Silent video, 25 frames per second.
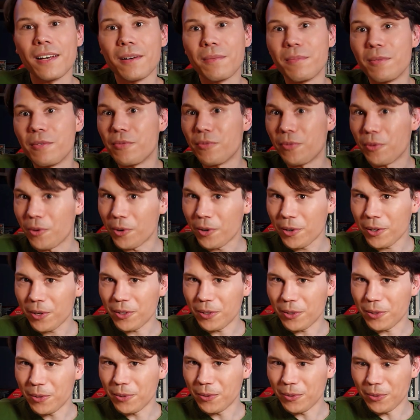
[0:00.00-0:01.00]
before
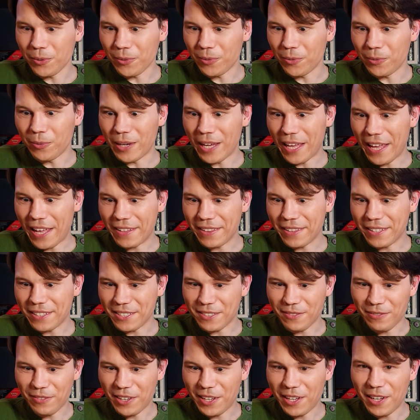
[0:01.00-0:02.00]
we end
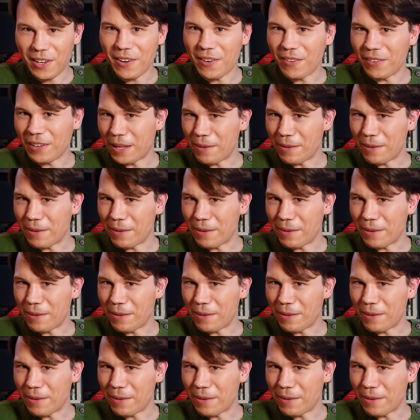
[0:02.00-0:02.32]
this video,